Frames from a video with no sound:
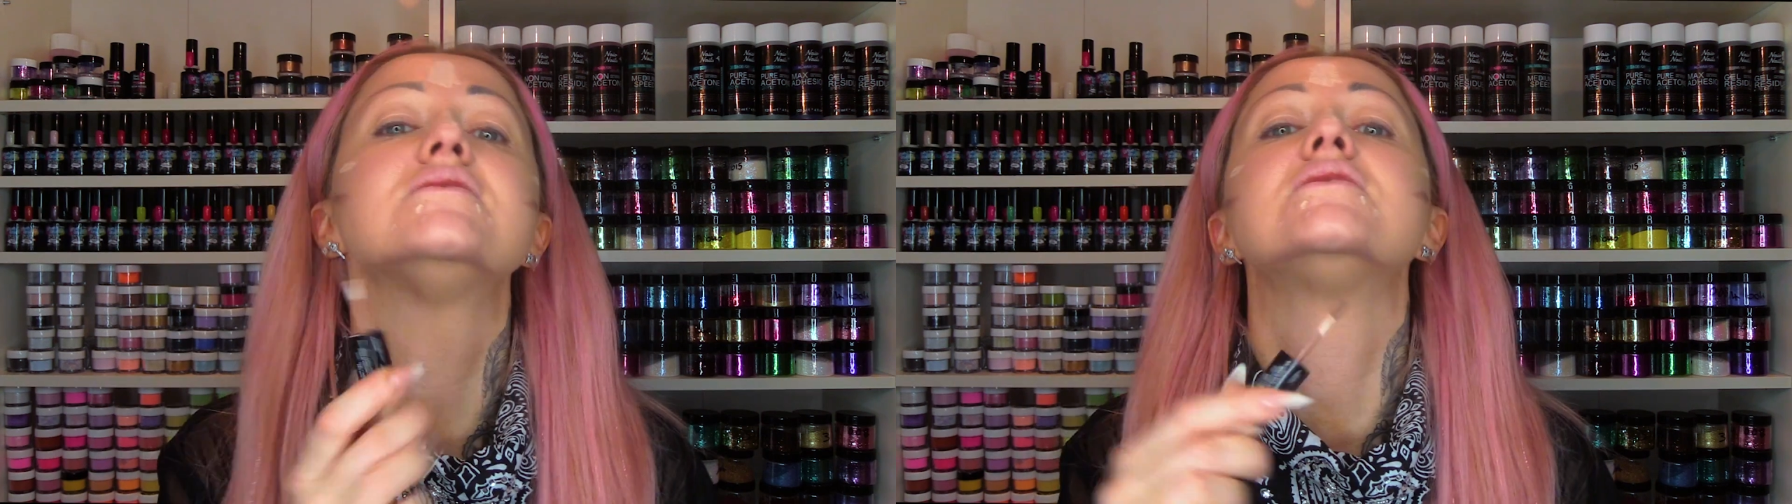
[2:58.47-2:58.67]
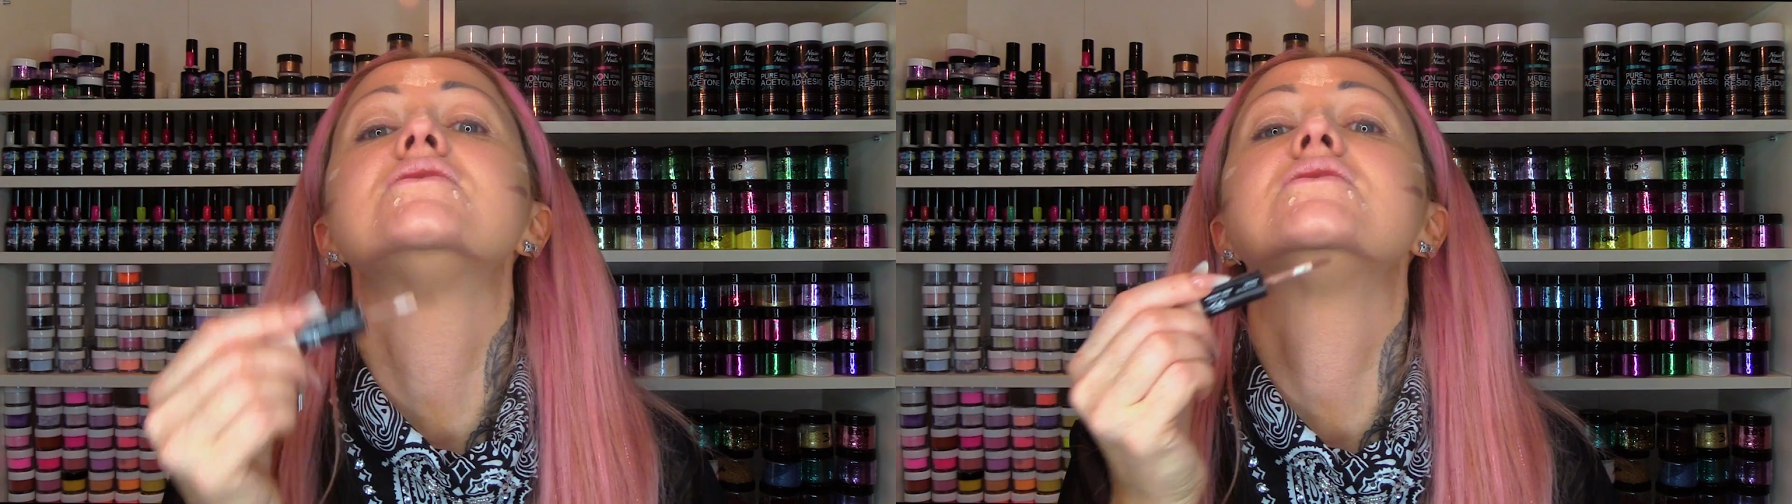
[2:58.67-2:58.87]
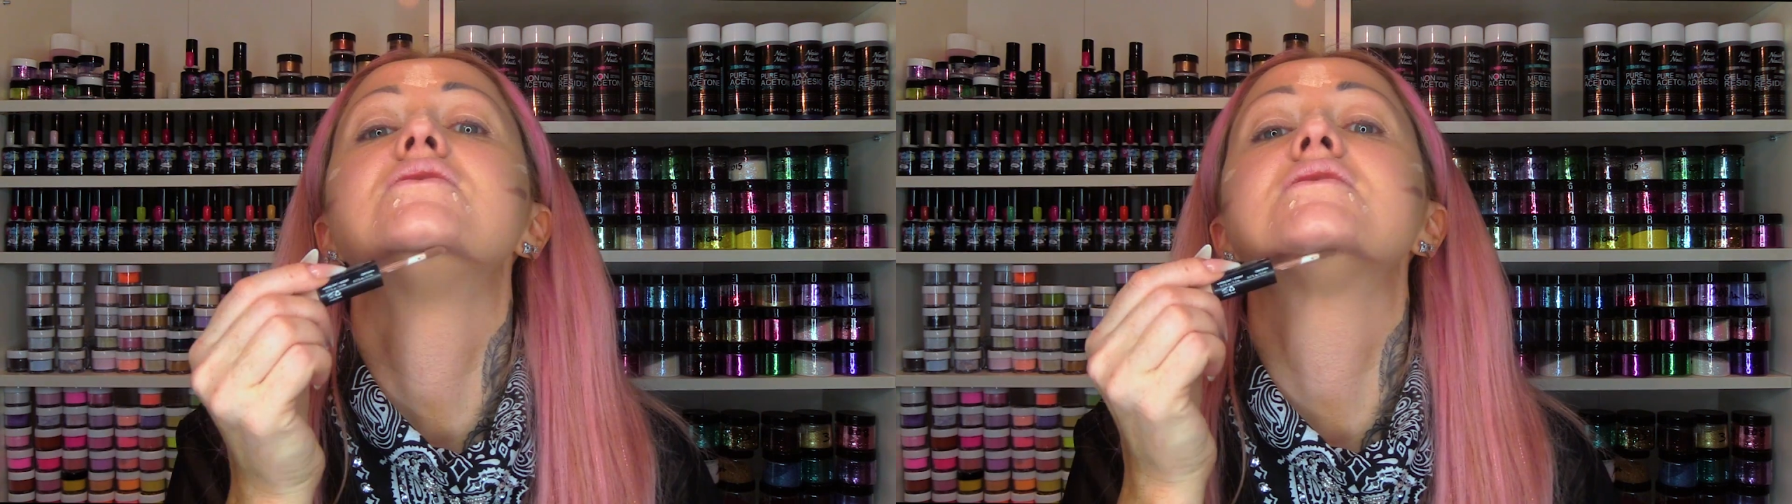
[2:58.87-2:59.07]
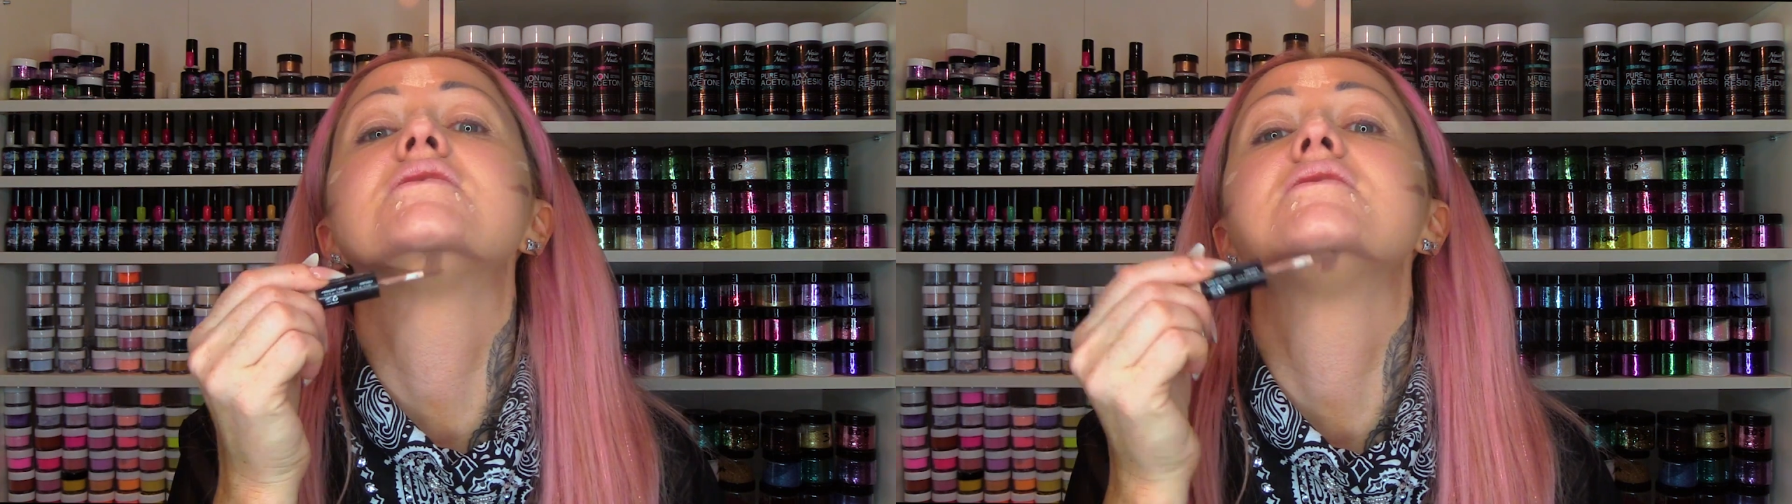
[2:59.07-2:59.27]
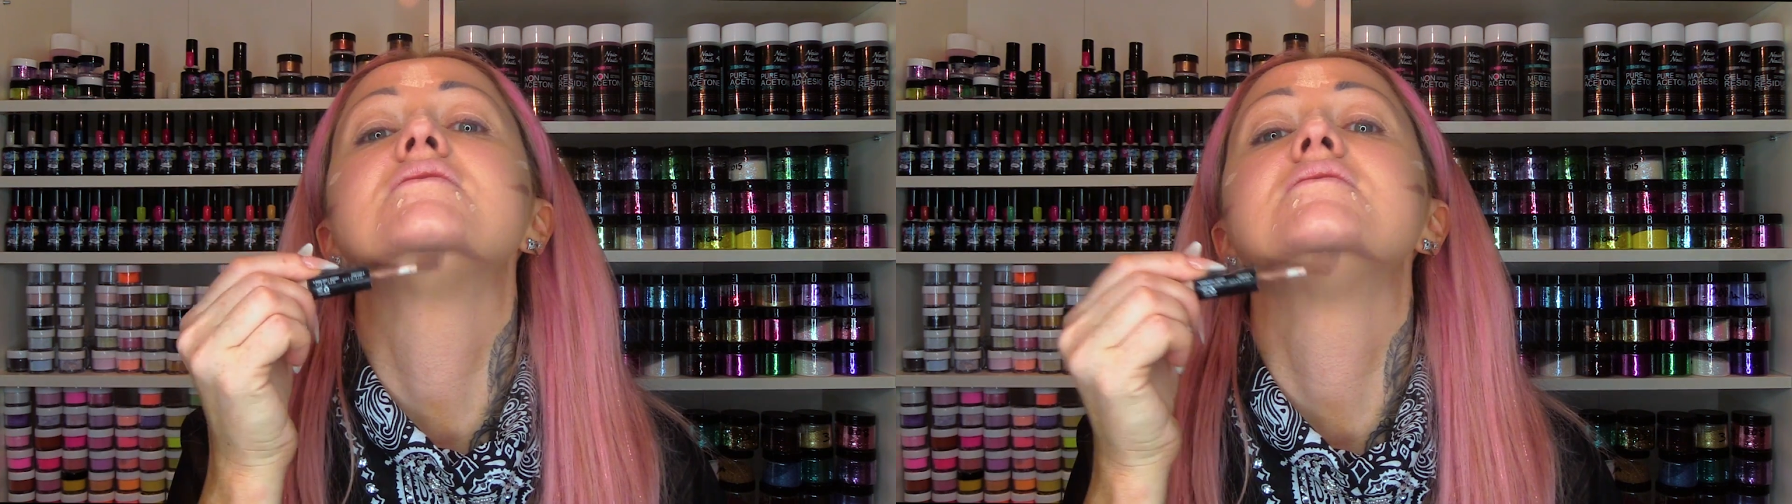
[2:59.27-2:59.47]
to
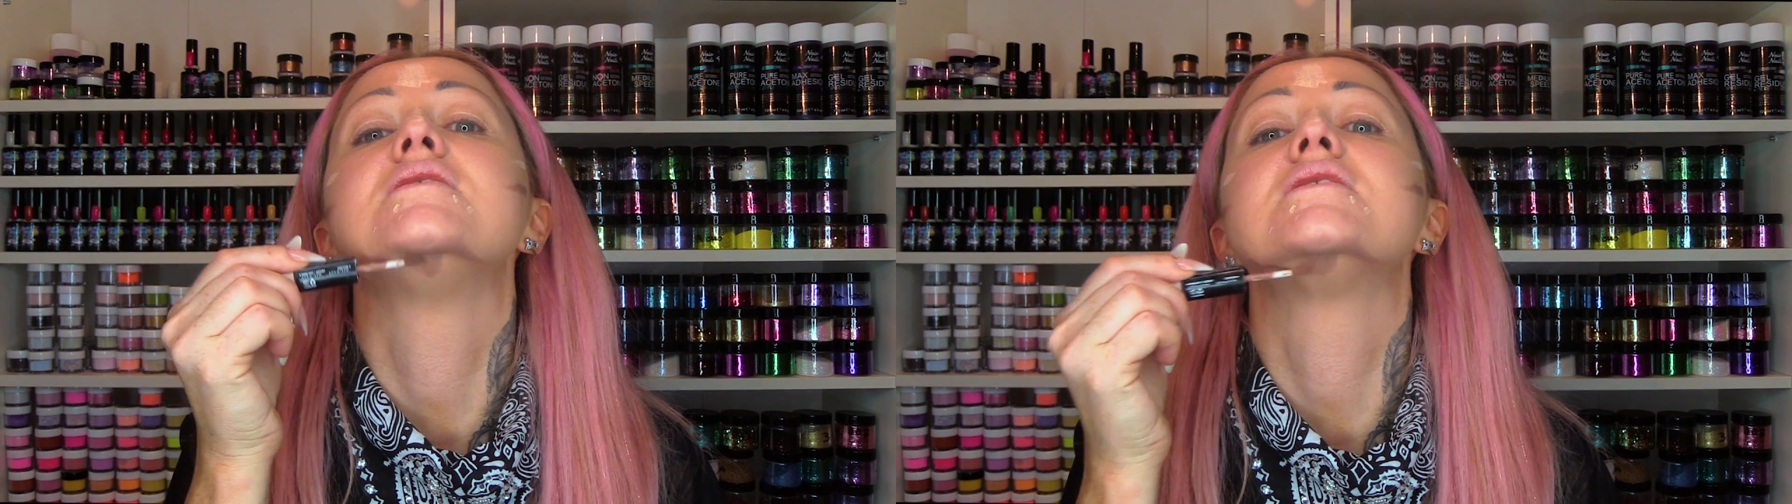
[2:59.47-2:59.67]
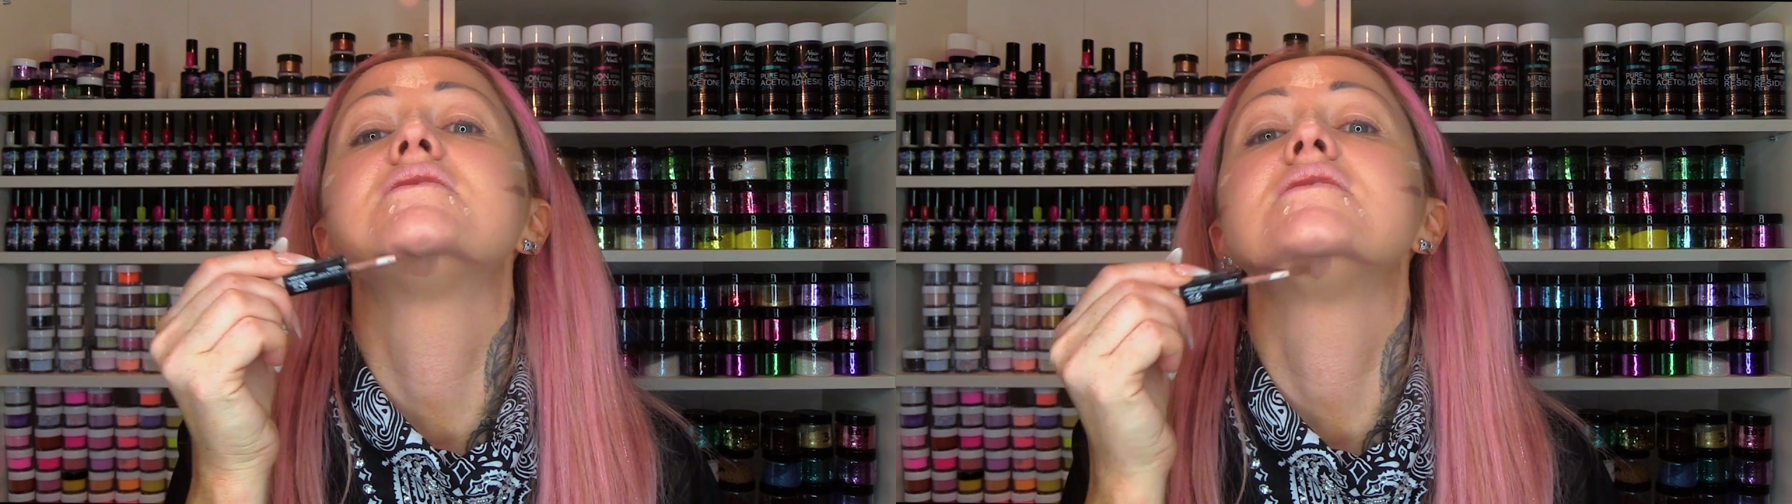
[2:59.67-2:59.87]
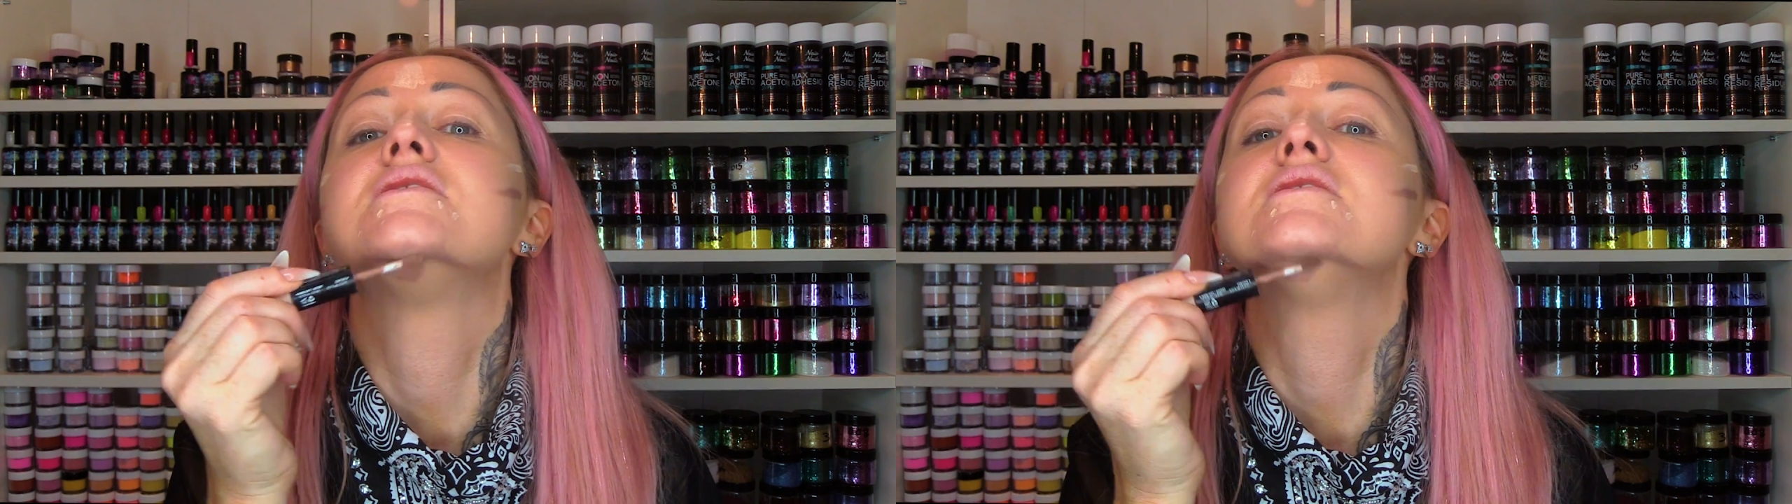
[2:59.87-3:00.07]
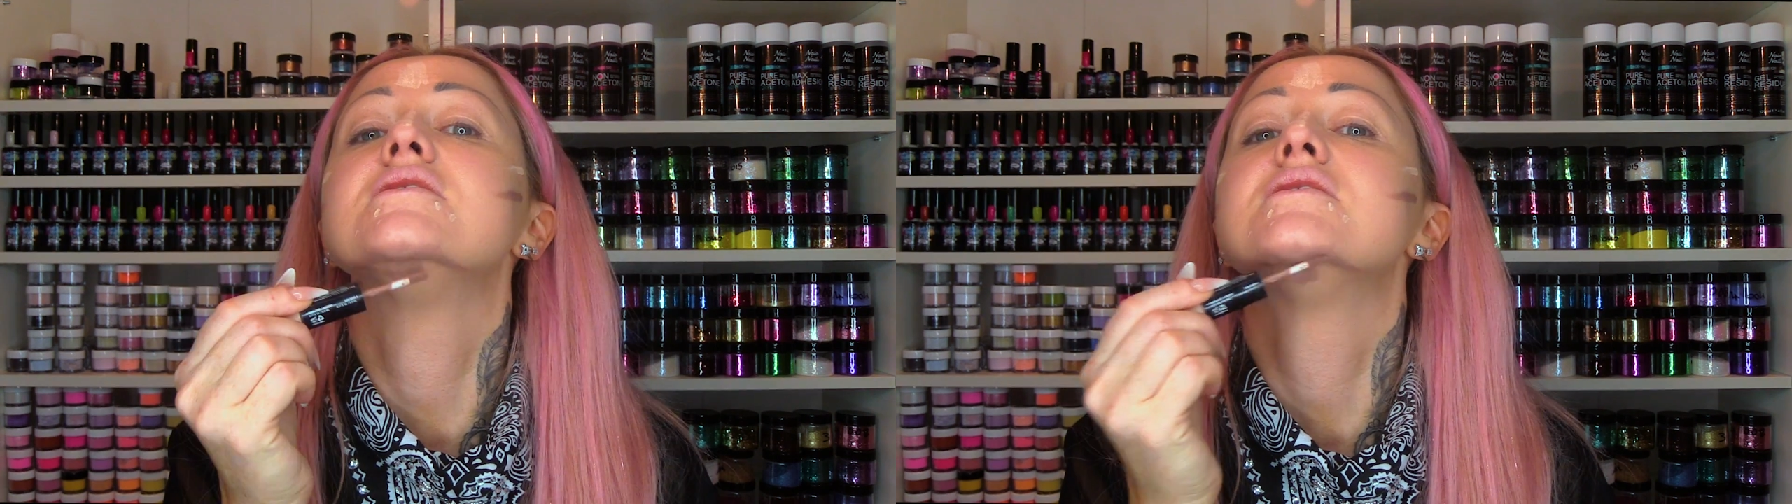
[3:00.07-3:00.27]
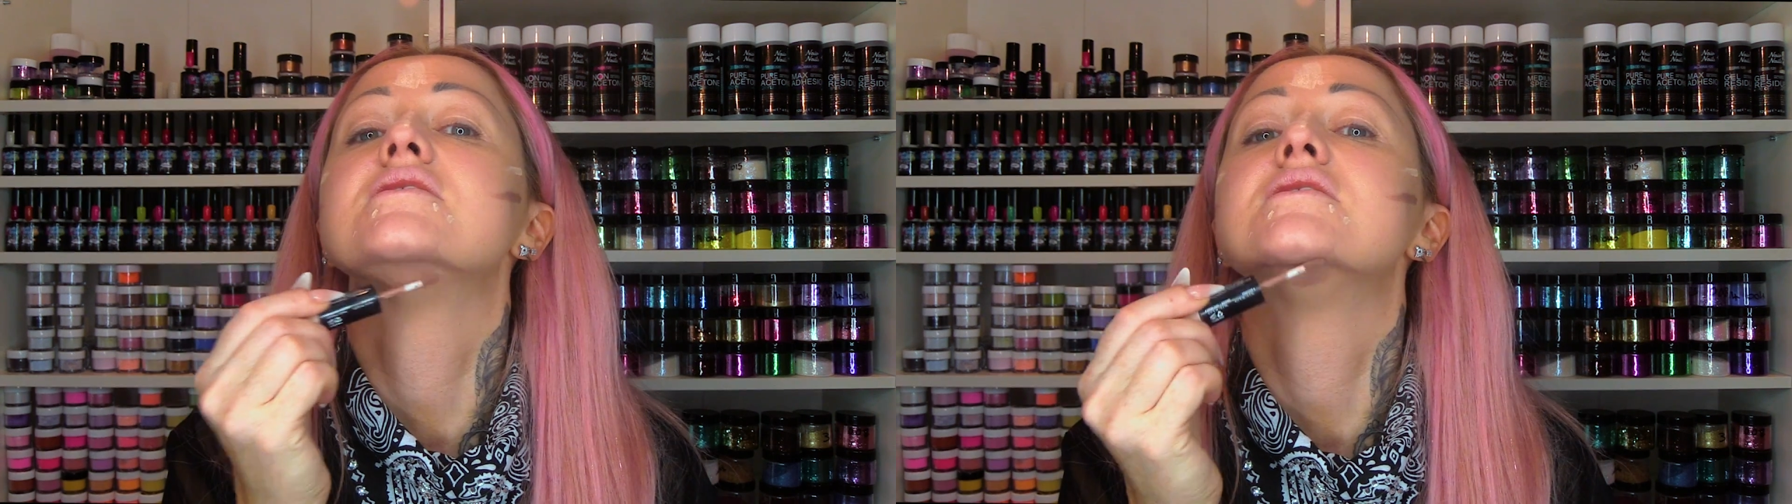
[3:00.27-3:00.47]
shorten my
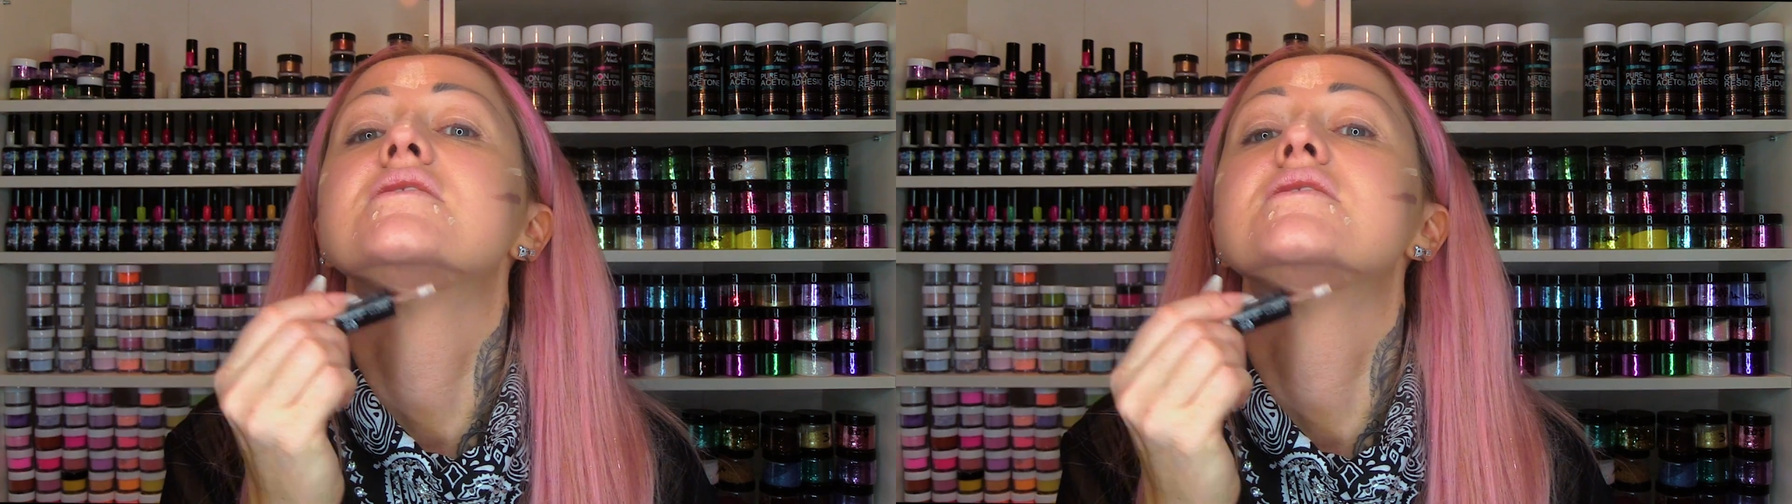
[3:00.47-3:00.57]
chin,